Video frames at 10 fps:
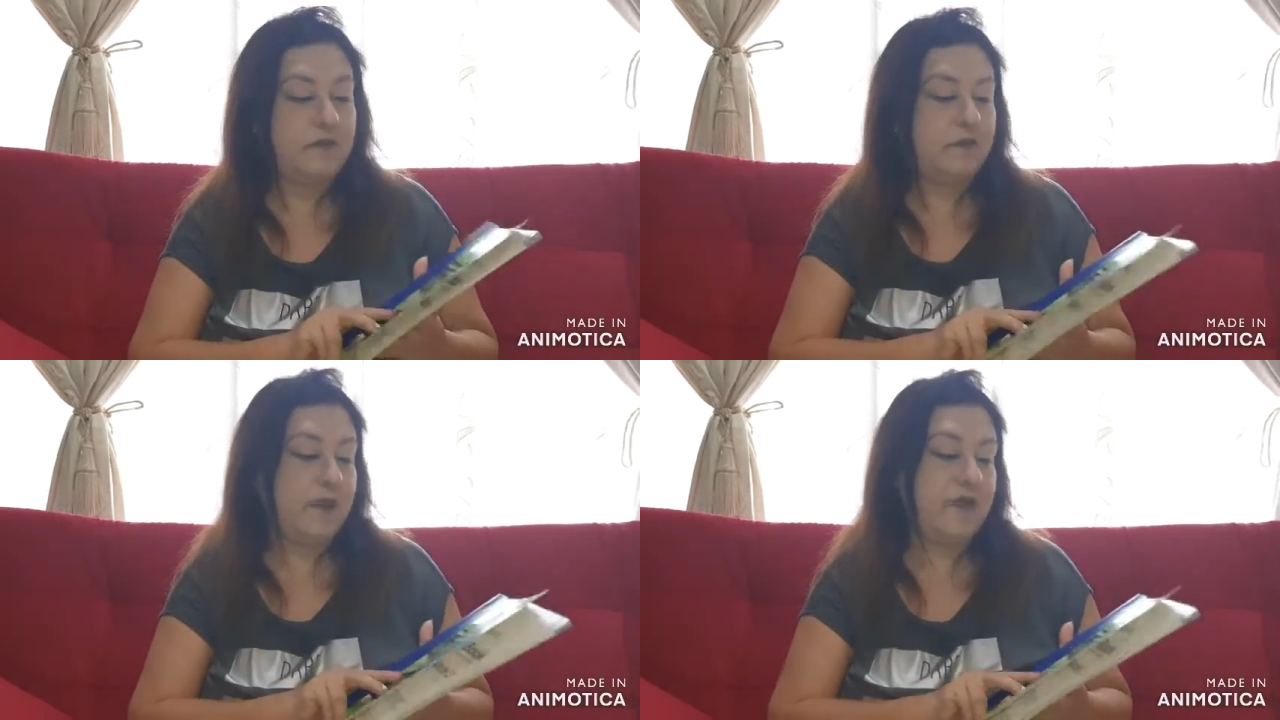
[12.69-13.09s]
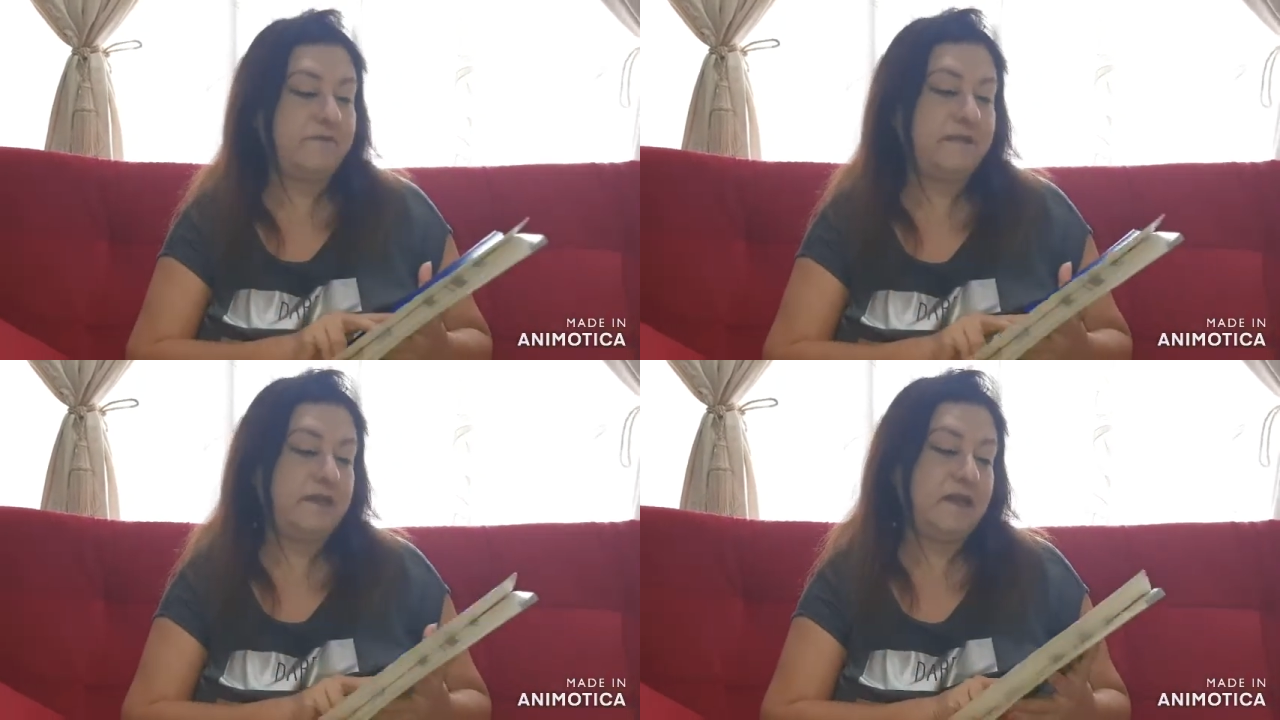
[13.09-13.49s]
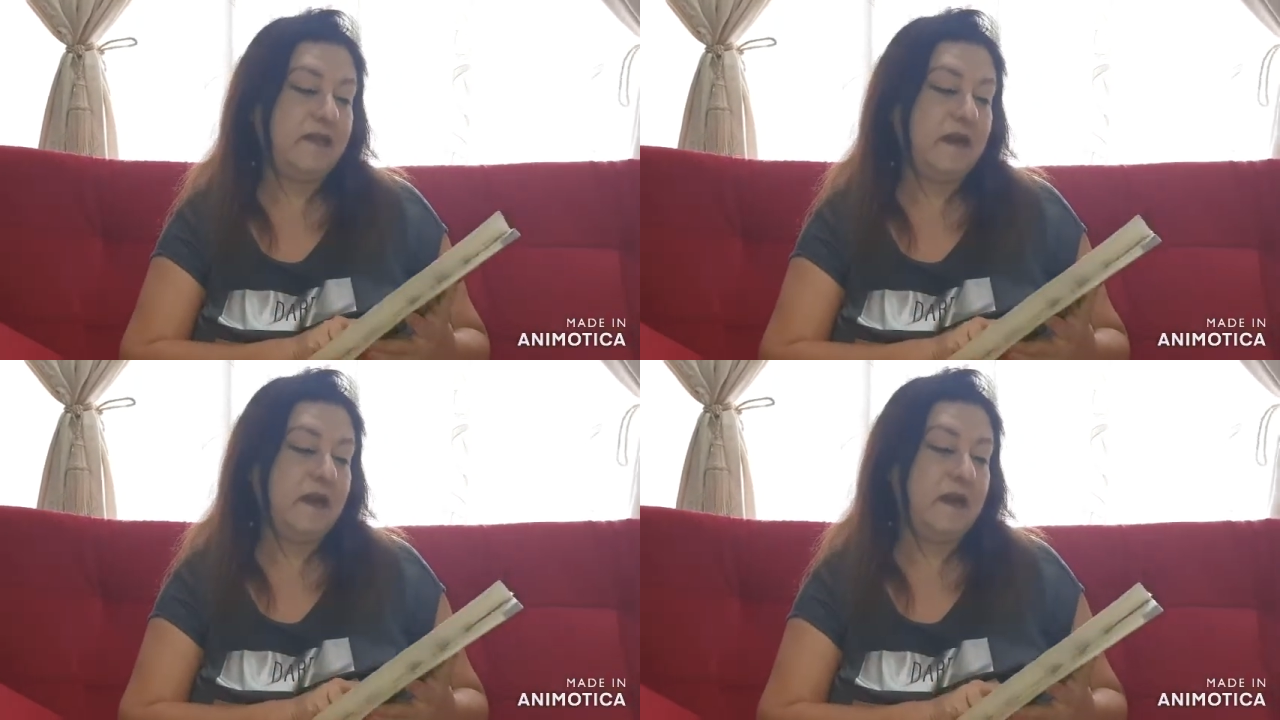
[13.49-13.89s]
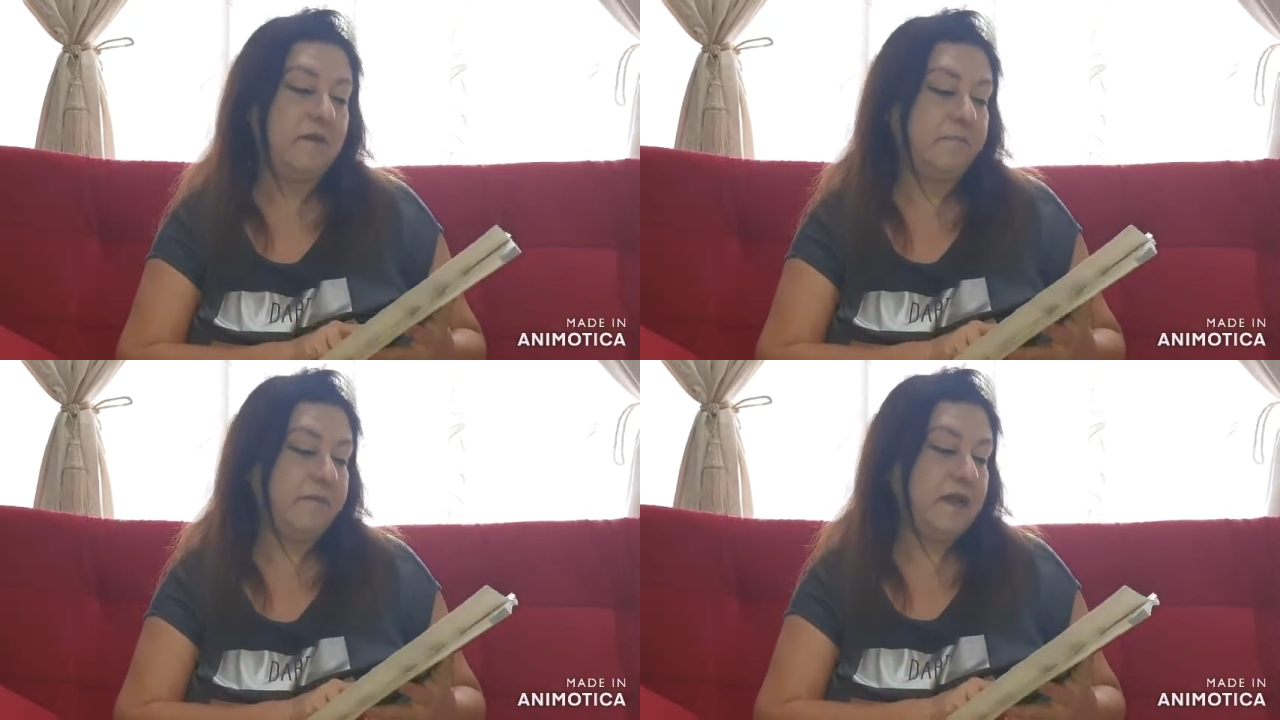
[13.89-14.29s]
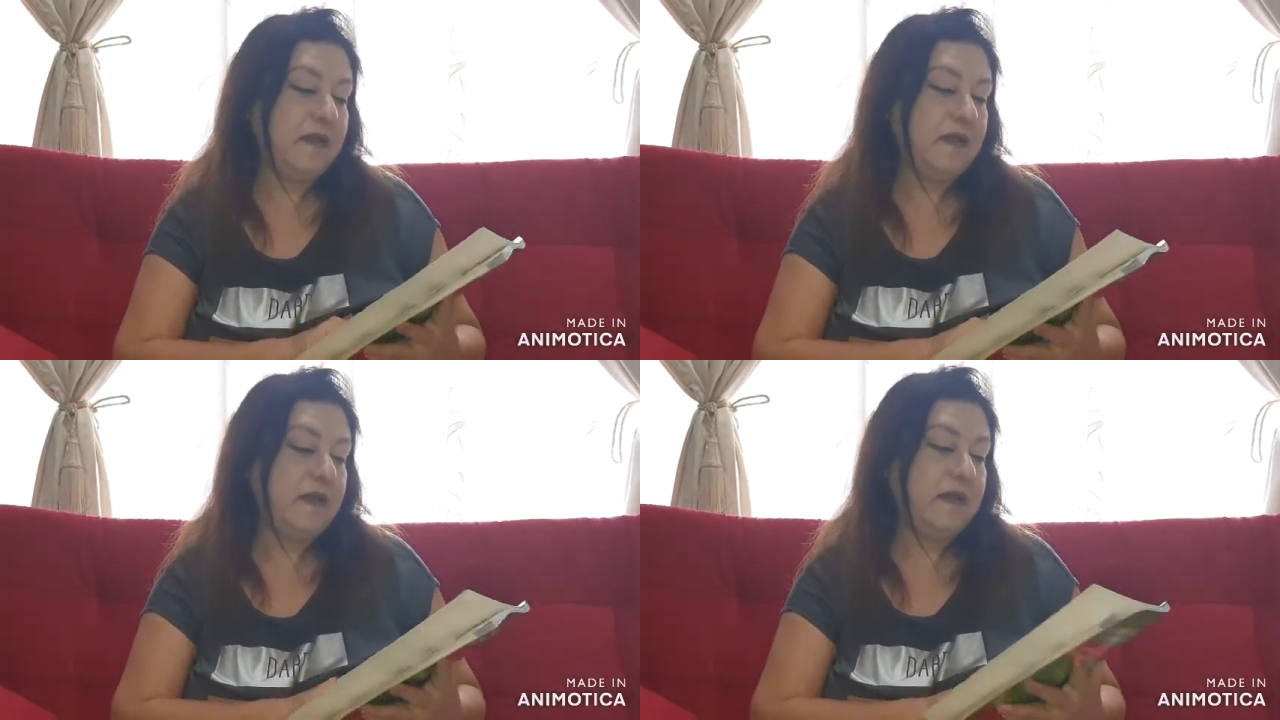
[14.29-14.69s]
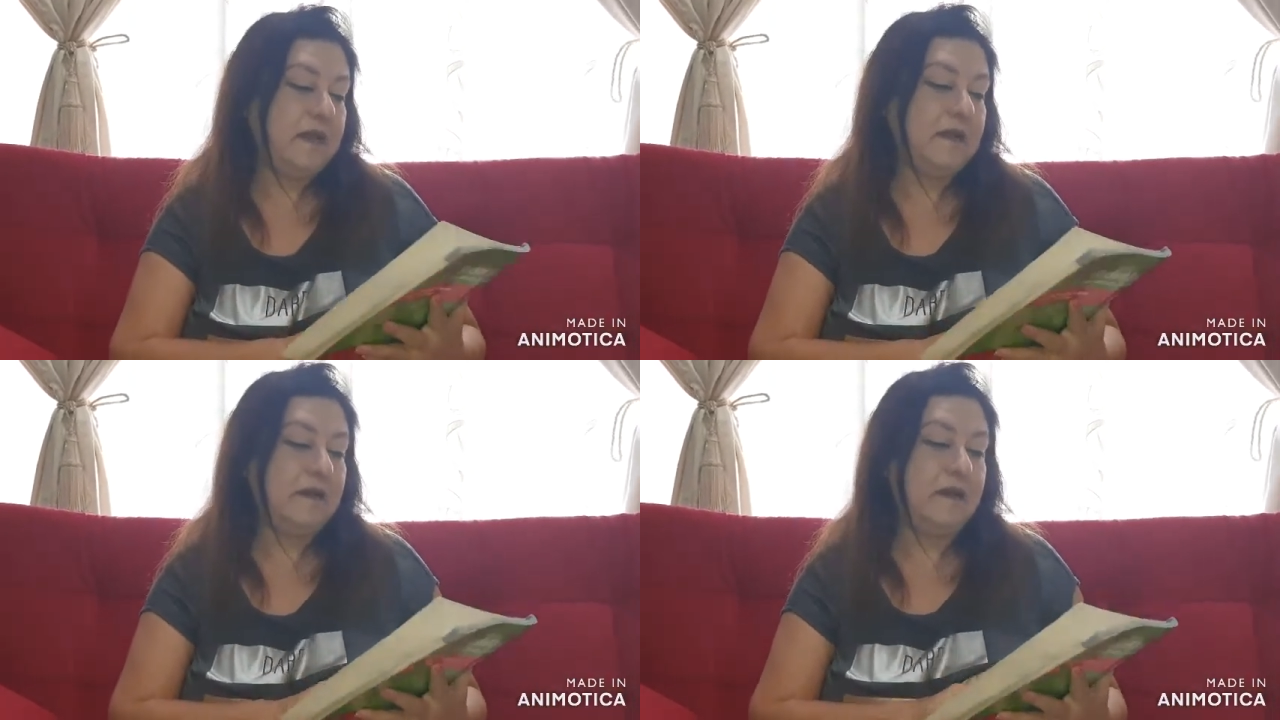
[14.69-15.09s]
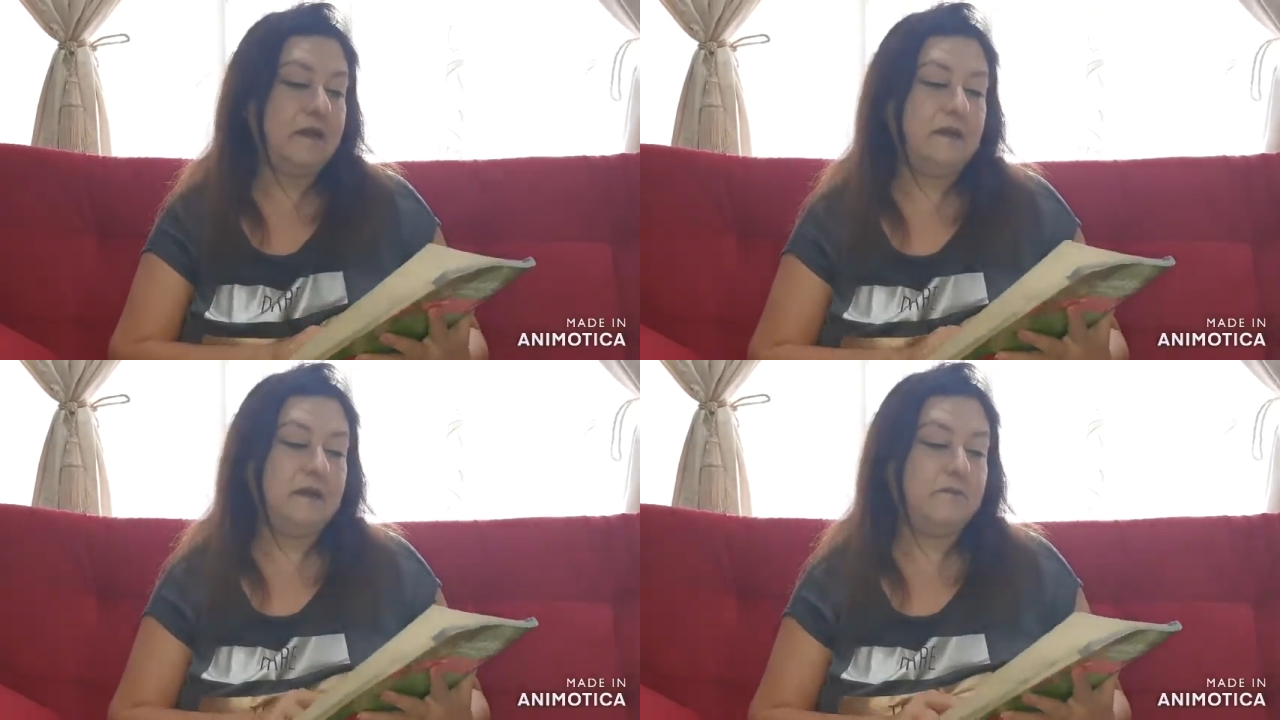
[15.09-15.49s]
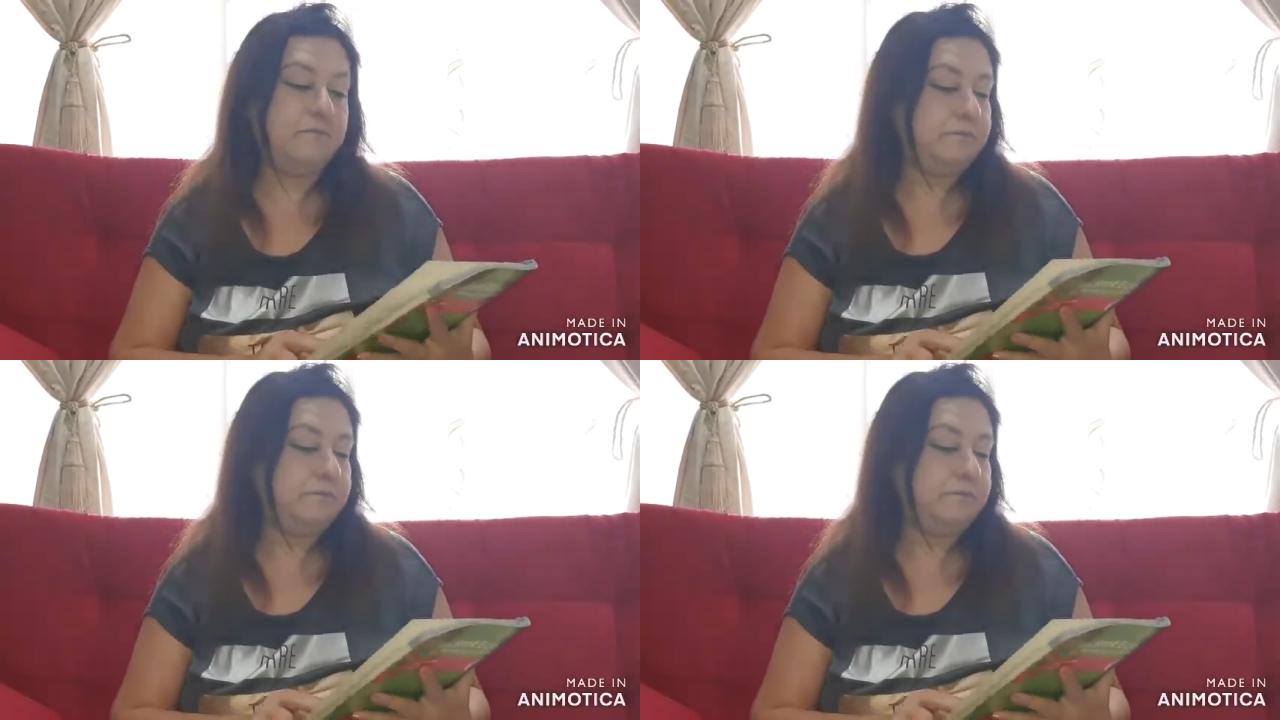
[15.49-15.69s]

You have the uh, uh,